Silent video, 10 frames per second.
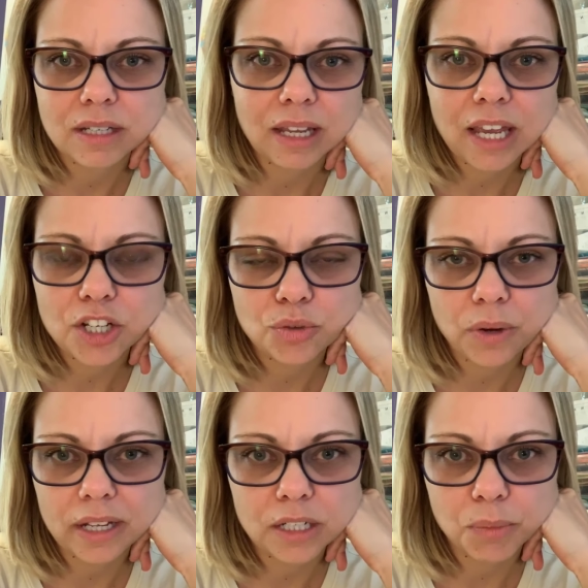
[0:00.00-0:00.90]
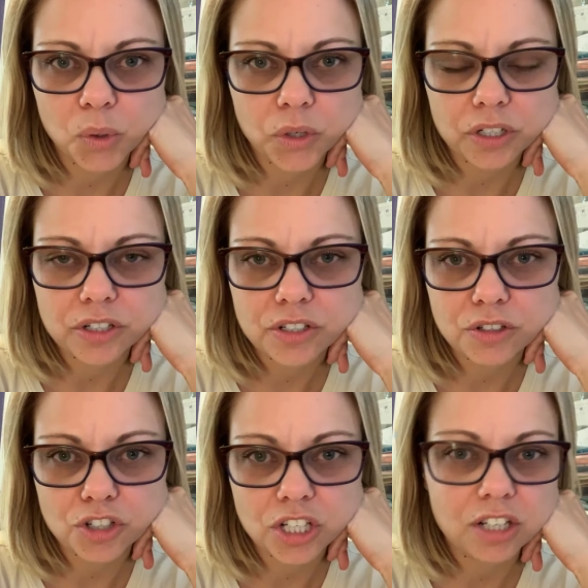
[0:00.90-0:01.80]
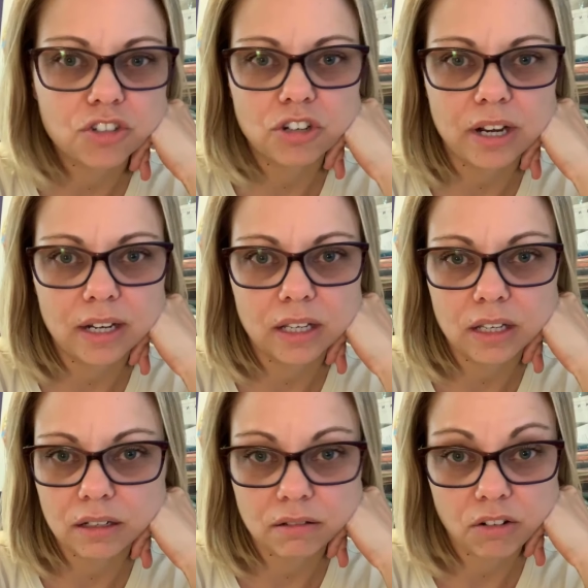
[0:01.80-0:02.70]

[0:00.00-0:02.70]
catch random orders so she can try to get